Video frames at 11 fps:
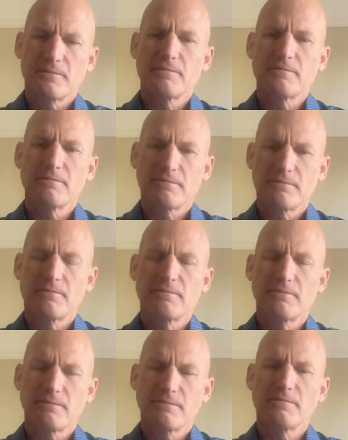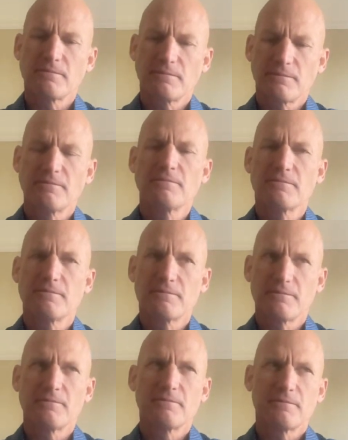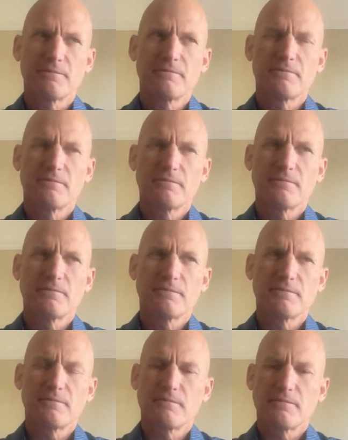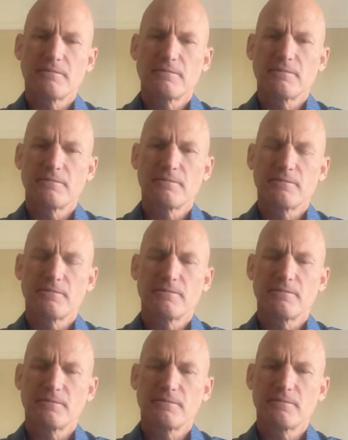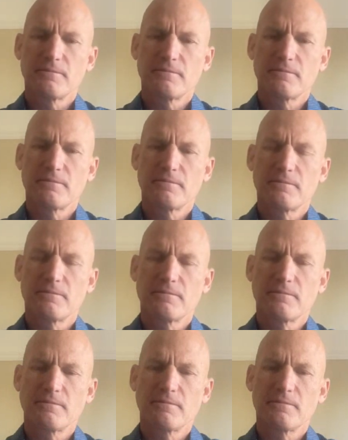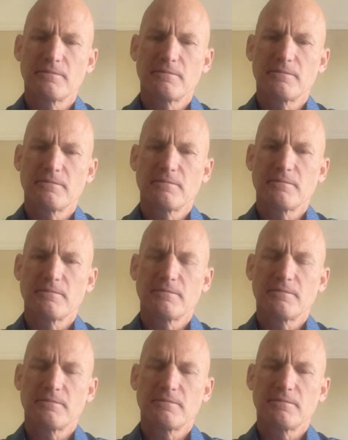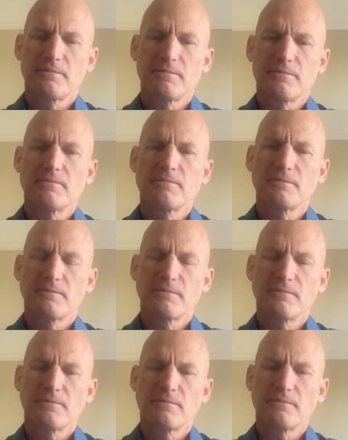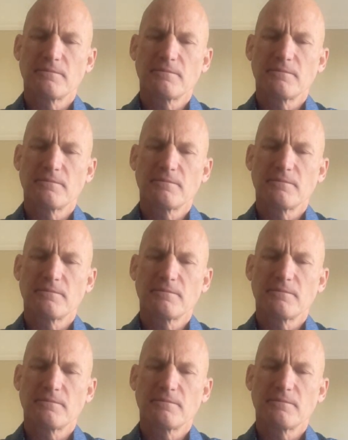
No words are spoken by the person on screen.